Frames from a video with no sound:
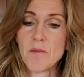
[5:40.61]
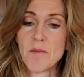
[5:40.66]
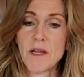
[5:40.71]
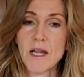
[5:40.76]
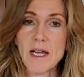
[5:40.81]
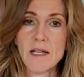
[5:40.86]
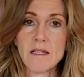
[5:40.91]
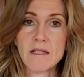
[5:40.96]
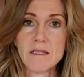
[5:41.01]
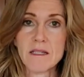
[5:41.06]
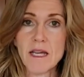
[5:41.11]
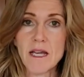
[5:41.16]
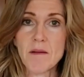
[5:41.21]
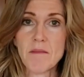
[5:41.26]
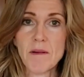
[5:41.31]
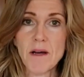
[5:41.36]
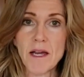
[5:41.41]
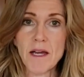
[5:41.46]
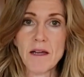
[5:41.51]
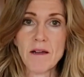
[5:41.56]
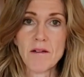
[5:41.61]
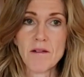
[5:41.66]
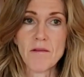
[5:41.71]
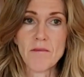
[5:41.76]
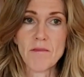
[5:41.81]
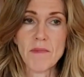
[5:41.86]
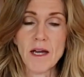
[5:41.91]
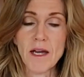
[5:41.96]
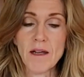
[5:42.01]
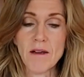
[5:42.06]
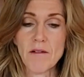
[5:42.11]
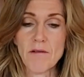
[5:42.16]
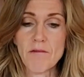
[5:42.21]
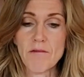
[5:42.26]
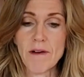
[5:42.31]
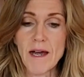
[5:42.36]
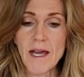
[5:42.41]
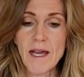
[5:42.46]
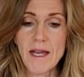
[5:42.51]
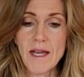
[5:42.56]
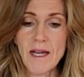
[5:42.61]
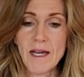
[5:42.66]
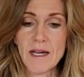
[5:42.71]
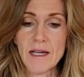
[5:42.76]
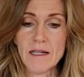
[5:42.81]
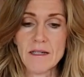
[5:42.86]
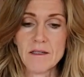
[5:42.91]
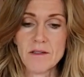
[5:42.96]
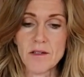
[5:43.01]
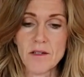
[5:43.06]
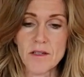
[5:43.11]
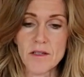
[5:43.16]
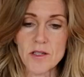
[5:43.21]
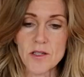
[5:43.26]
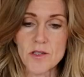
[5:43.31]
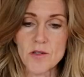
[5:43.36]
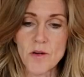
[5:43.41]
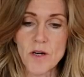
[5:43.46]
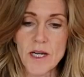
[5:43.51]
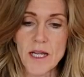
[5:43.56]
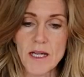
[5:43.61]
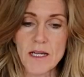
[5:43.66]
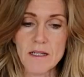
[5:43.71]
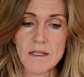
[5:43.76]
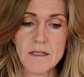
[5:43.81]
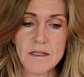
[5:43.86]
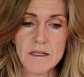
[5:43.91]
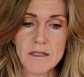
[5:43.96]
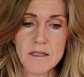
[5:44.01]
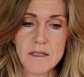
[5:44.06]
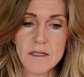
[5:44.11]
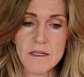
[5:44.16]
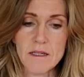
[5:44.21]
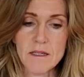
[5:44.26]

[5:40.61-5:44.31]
But I just take my right hand, or the short end,